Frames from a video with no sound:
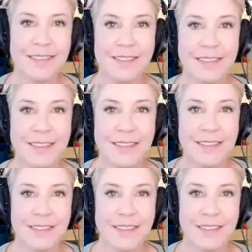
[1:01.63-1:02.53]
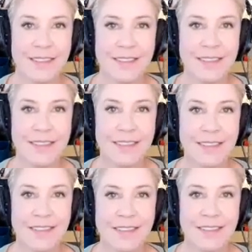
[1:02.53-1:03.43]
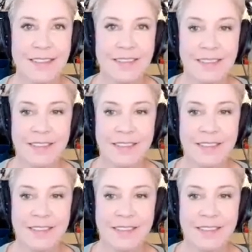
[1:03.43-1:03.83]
This person isn't speaking.